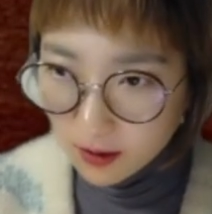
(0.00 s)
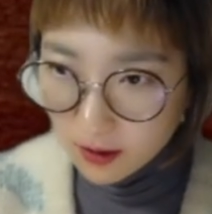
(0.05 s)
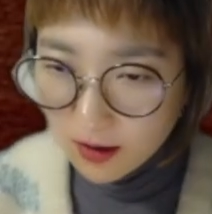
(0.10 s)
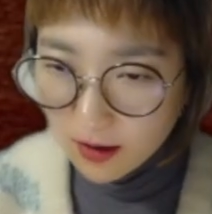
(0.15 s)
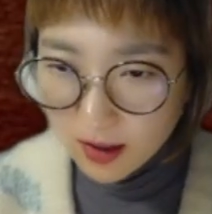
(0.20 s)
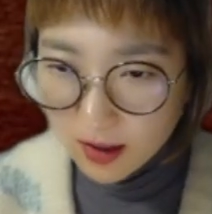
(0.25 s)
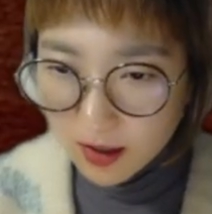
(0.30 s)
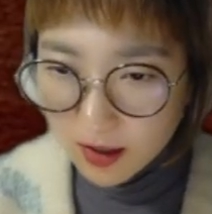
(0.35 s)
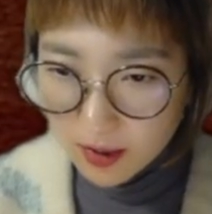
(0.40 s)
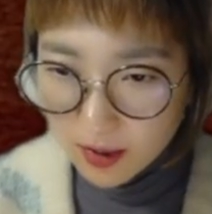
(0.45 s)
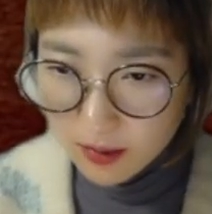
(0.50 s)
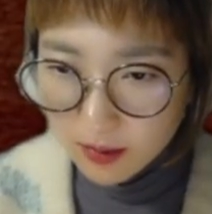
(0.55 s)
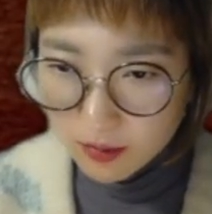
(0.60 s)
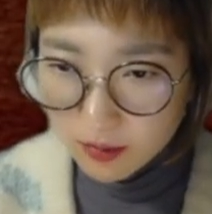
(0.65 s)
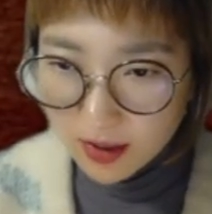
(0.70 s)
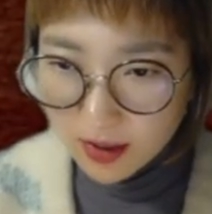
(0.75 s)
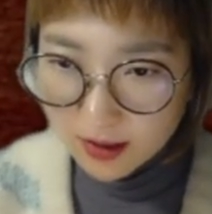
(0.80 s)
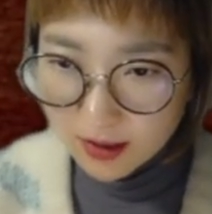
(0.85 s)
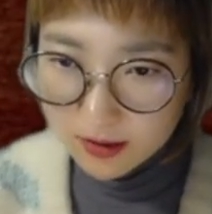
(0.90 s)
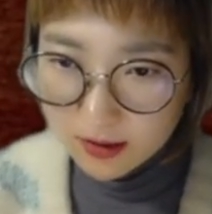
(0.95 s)
I mean,
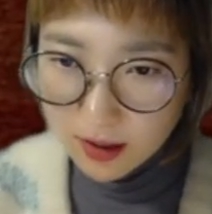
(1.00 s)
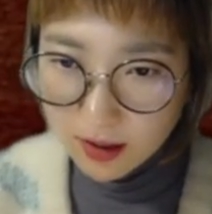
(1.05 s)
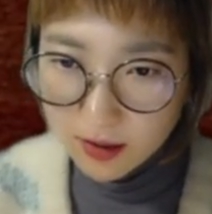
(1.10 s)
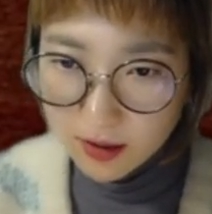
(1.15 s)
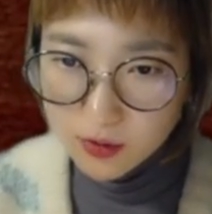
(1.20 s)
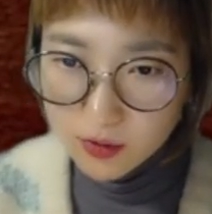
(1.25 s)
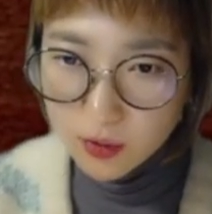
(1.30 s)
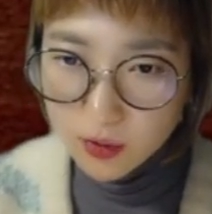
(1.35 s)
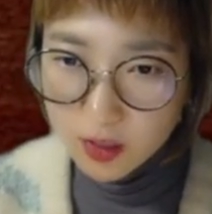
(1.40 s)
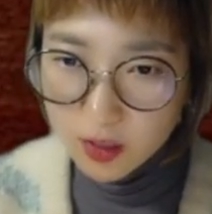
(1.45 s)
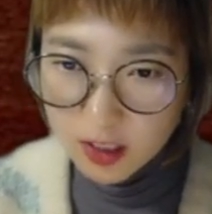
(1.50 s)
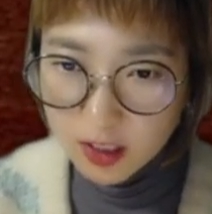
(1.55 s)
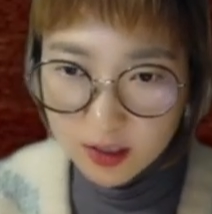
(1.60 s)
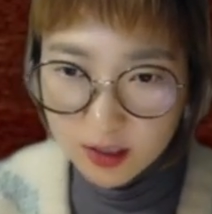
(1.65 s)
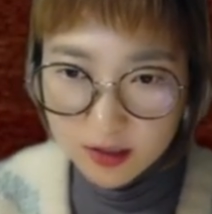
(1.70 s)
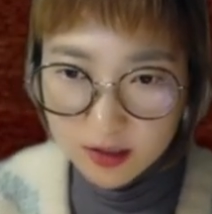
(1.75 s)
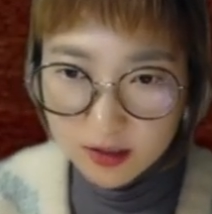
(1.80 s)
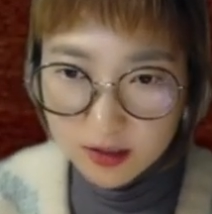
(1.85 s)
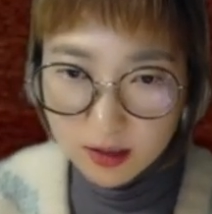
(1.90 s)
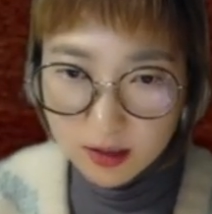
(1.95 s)
black's territory
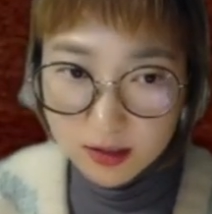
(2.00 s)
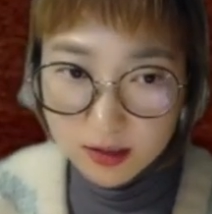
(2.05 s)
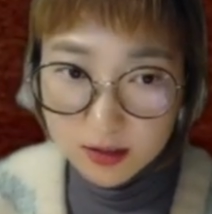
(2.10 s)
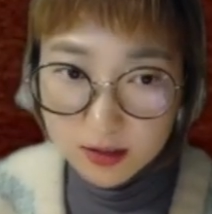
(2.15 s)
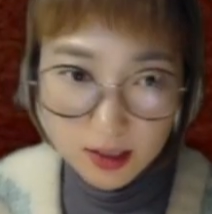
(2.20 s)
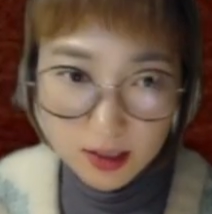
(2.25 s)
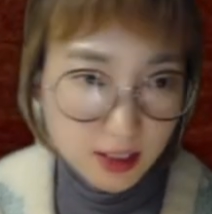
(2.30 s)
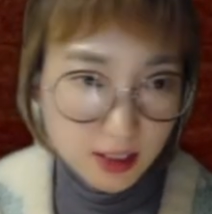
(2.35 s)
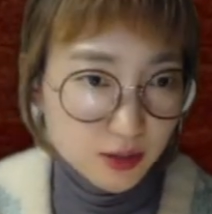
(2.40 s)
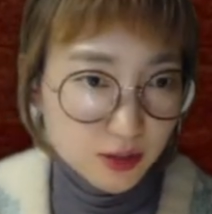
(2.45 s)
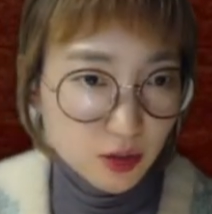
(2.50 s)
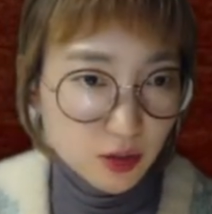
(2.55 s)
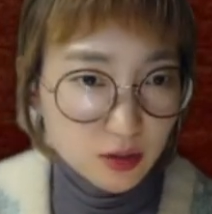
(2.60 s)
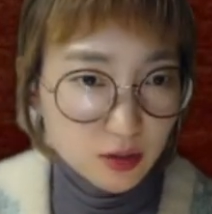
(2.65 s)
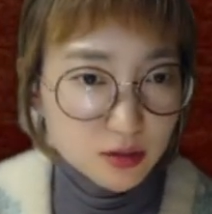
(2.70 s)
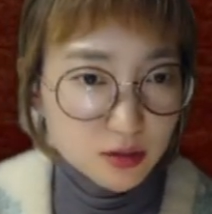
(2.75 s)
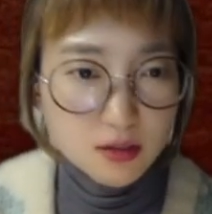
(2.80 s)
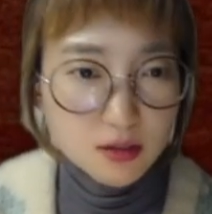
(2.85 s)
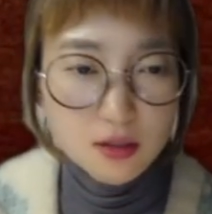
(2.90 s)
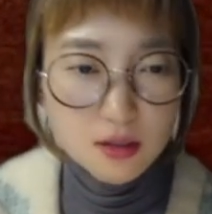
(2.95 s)
is
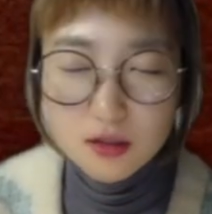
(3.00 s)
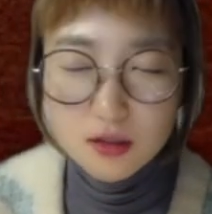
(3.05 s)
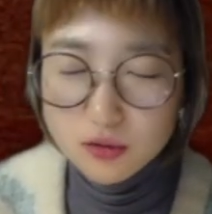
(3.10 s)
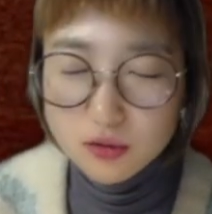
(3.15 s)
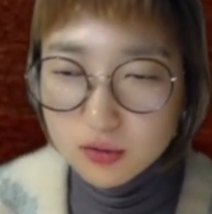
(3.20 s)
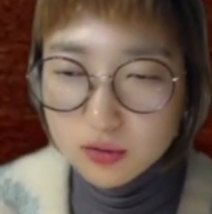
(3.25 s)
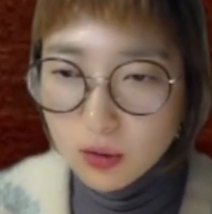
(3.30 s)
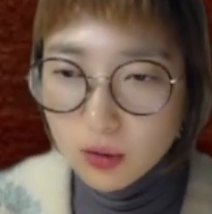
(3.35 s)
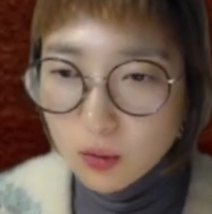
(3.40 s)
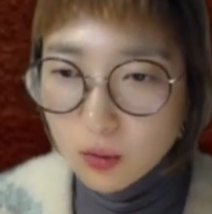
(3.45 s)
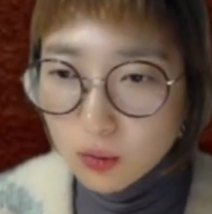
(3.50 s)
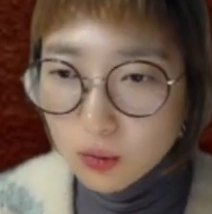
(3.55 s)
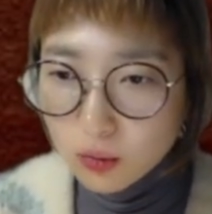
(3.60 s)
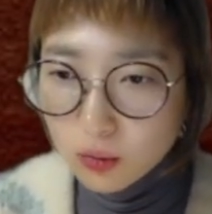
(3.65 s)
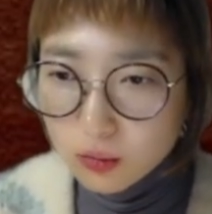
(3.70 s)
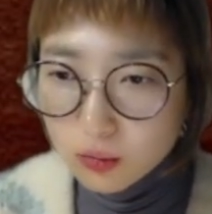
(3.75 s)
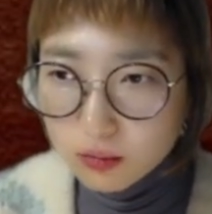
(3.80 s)
scattered, so